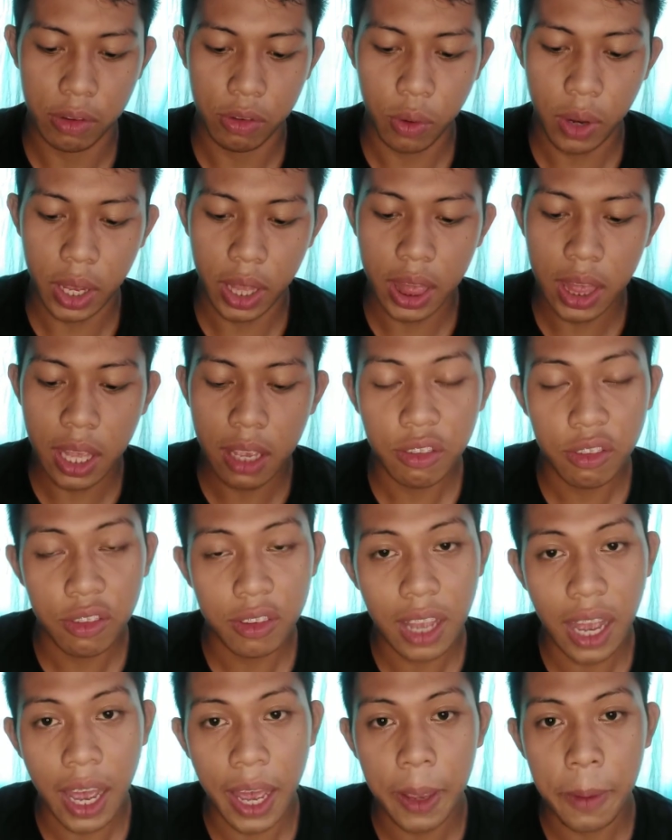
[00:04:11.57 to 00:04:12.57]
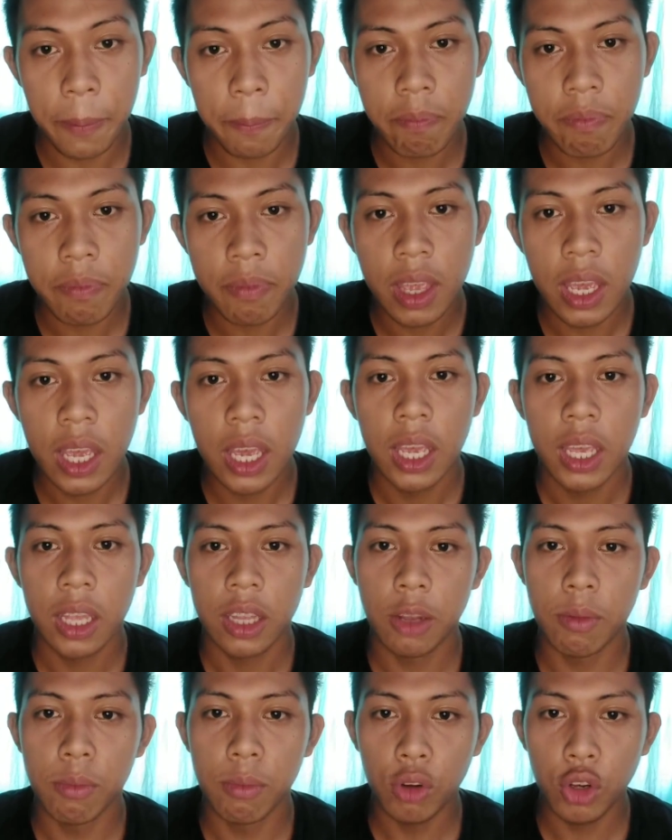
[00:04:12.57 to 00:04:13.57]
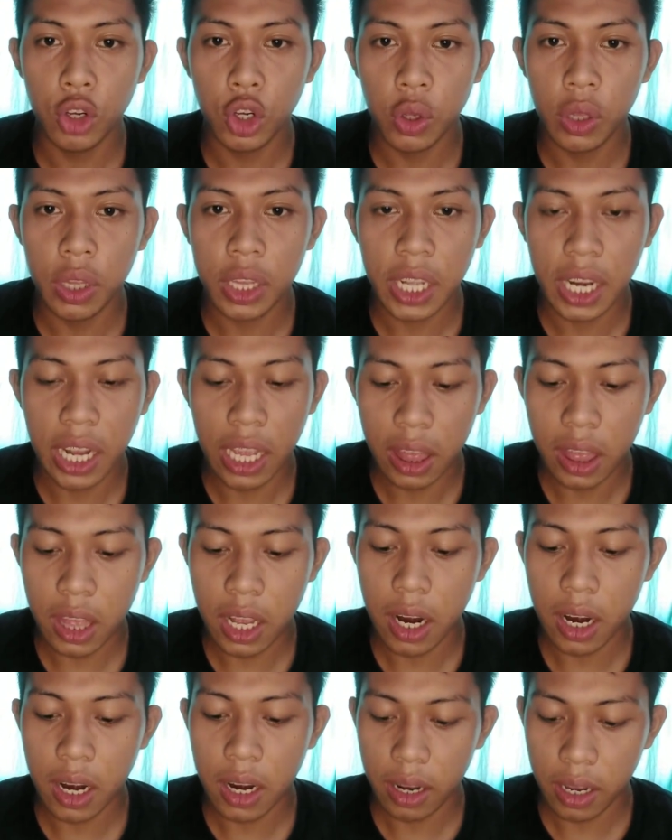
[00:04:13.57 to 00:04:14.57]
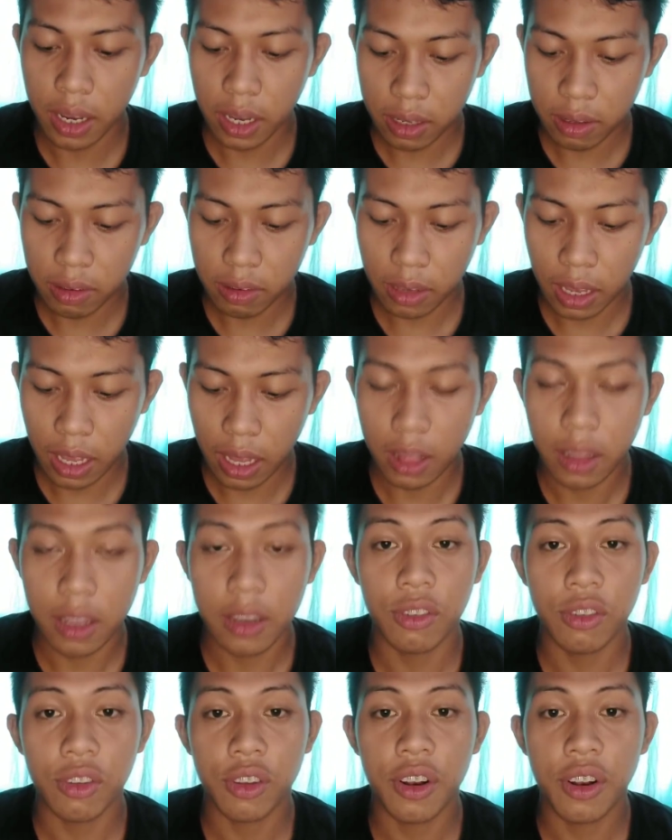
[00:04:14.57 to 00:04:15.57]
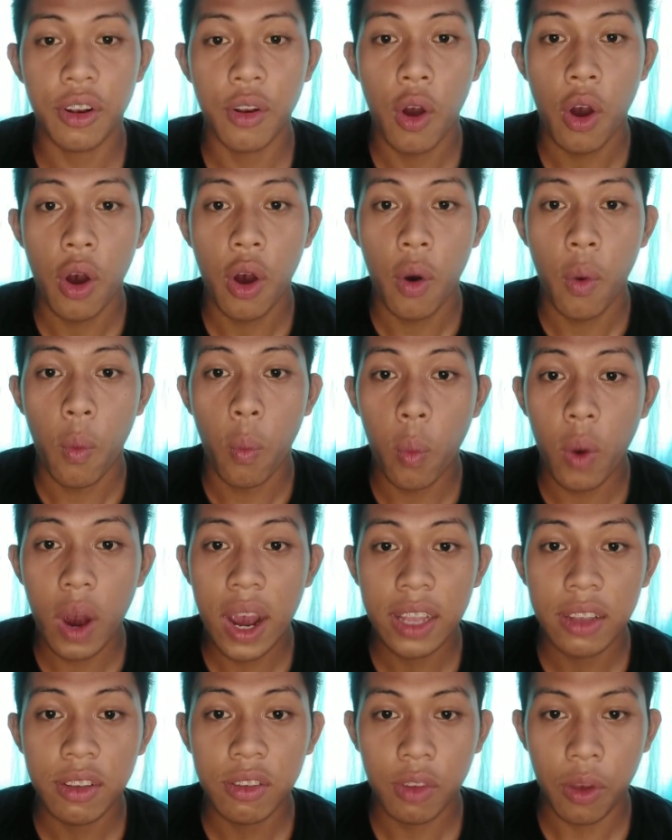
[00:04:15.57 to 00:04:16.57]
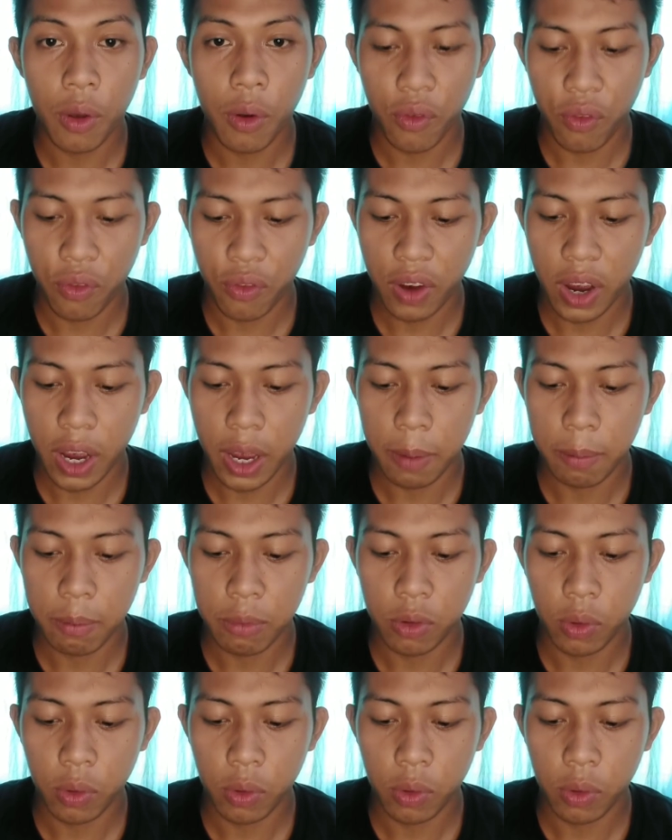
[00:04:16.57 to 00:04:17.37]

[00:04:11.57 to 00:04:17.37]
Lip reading: So at this time, the module 3, there is a lesson 1 to 5.